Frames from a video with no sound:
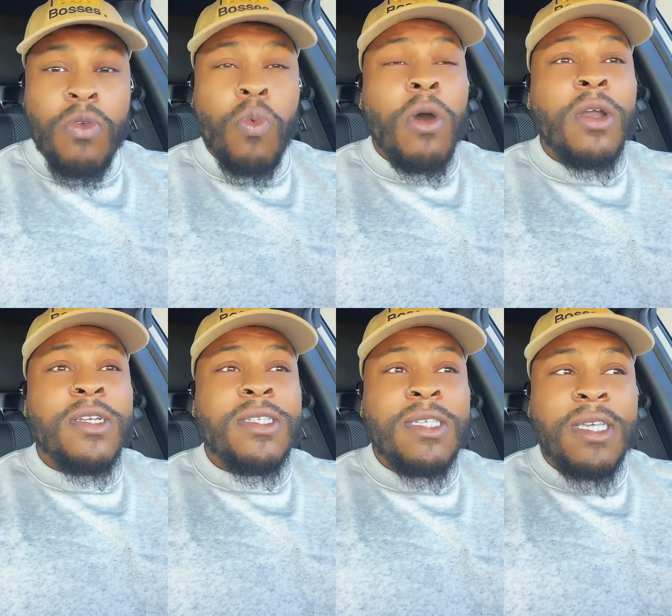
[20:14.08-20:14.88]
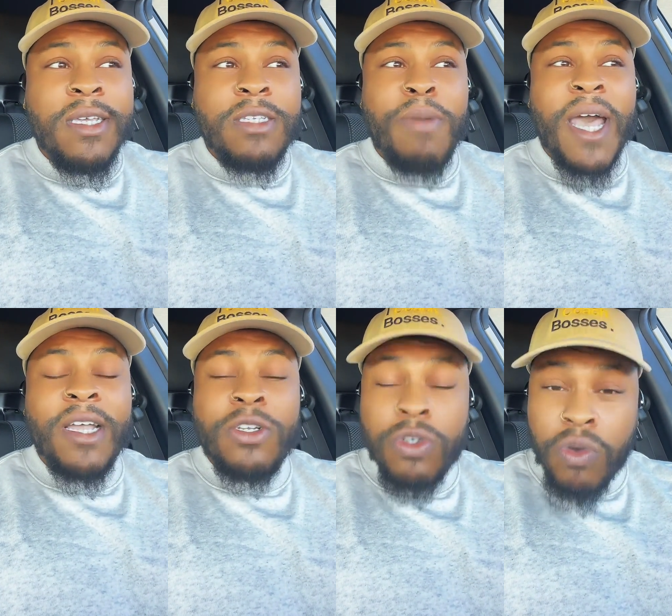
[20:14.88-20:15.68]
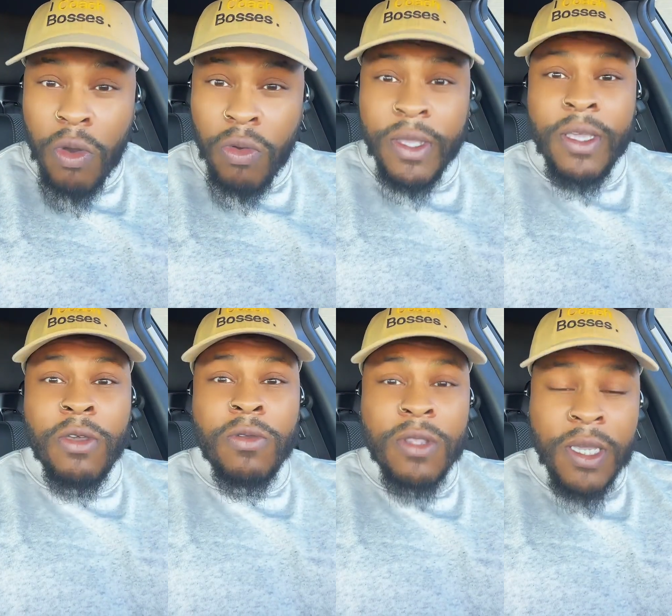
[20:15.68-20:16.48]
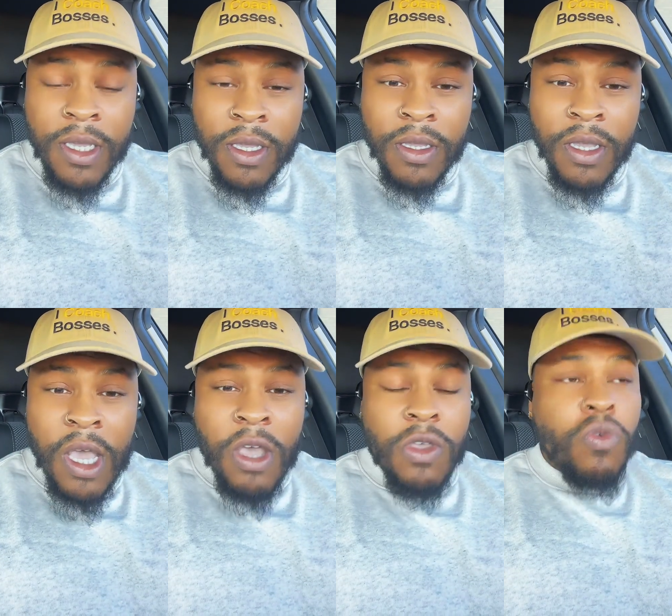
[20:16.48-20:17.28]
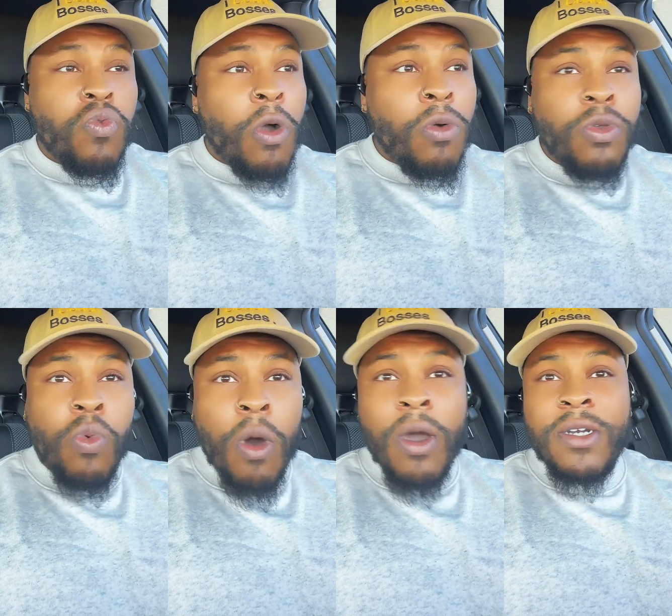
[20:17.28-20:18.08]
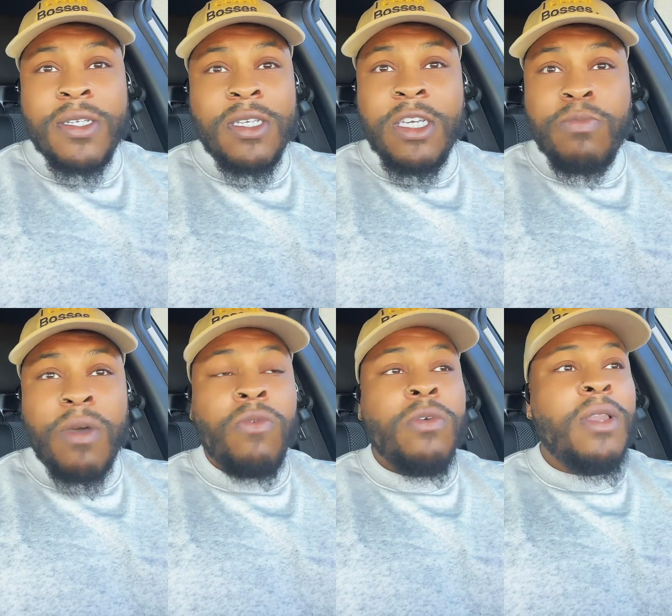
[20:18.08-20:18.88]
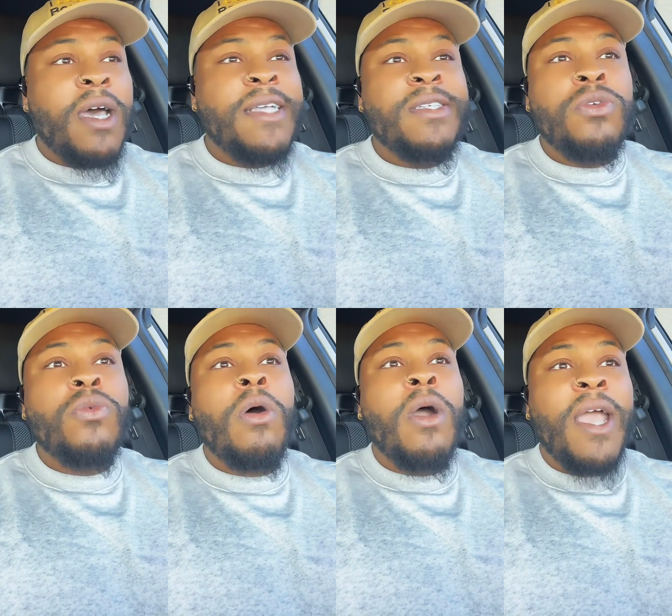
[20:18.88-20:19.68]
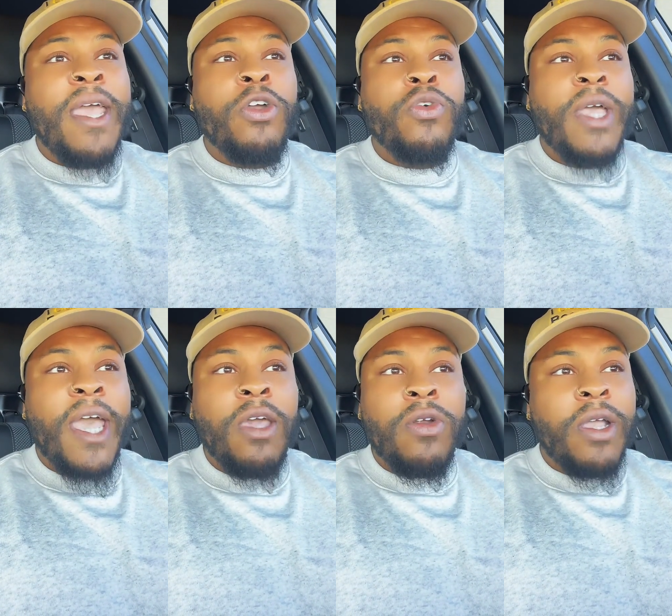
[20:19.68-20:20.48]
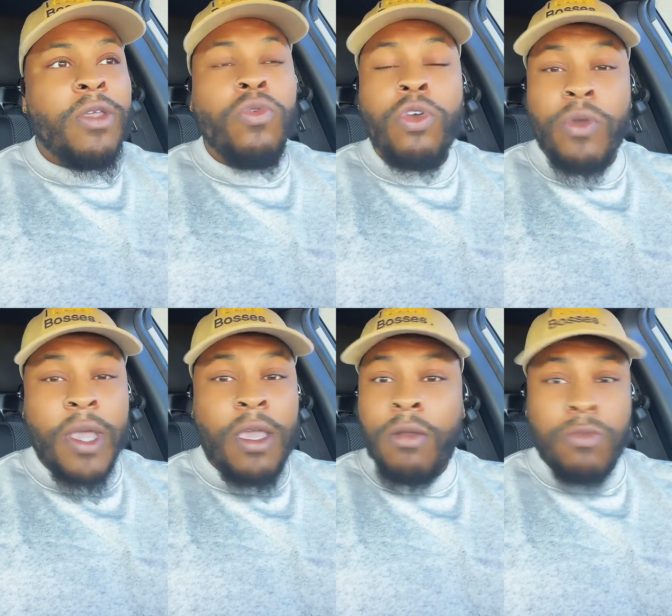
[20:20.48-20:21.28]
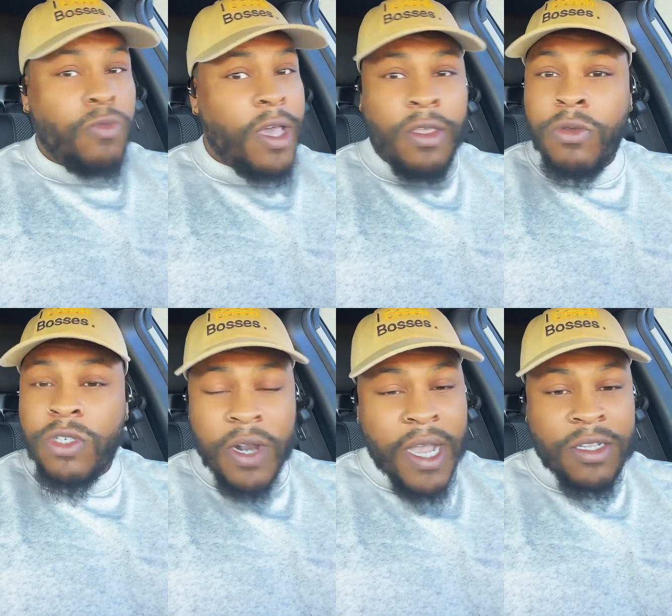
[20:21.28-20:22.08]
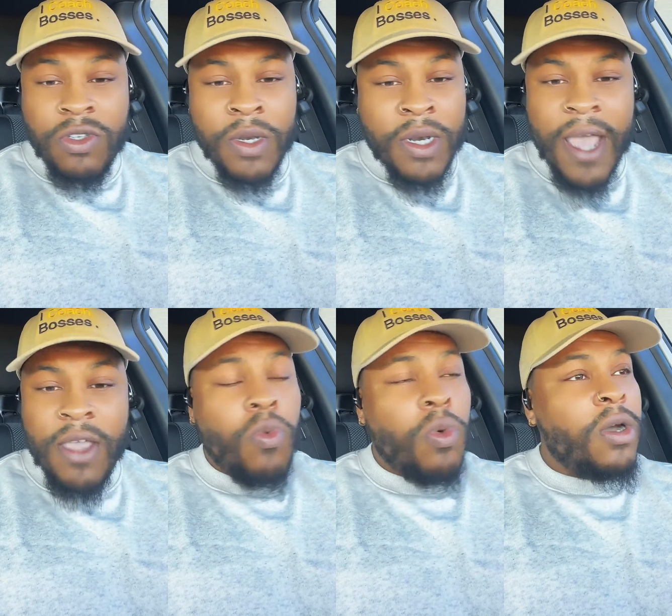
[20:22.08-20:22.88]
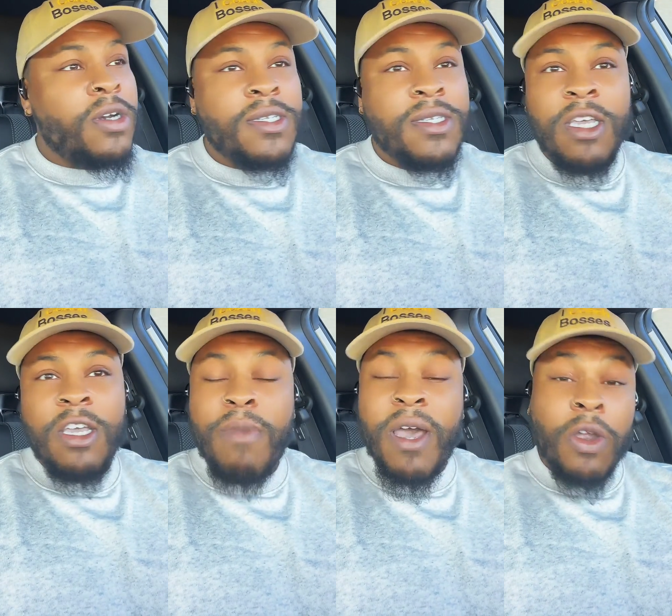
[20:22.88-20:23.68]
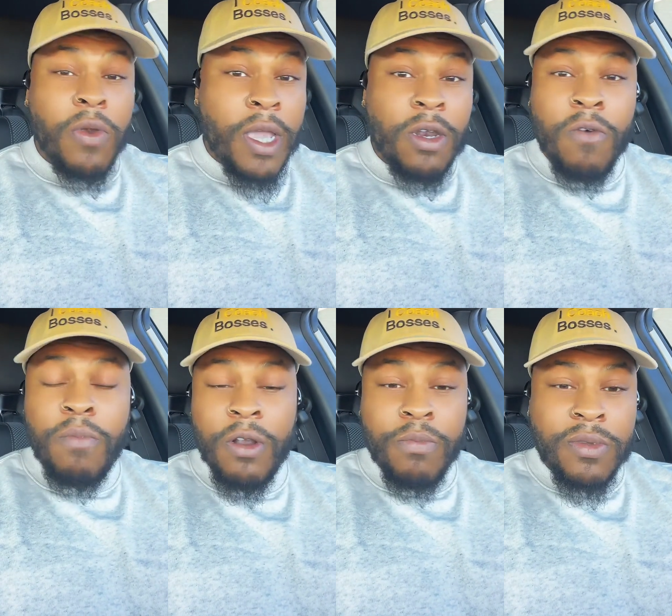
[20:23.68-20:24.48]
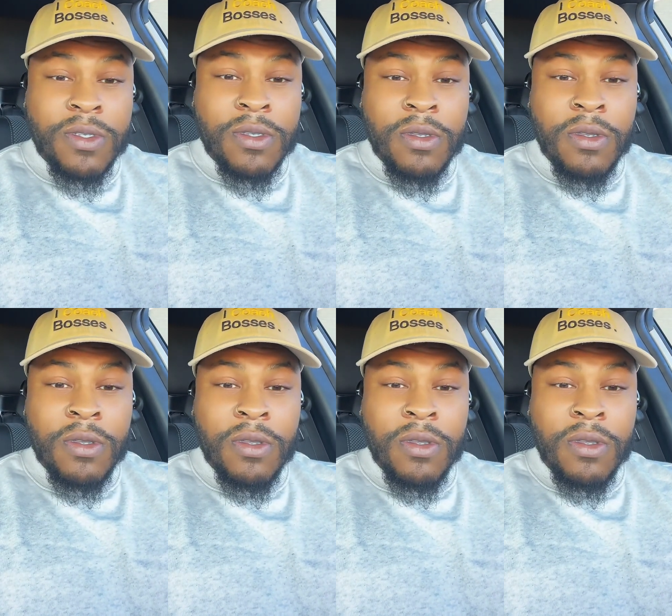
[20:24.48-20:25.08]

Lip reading: You water the seeds by controlling your thinking. You water the seeds by realizing you are a creator and you create whether you trying to or not. You water the seed by creating on purpose.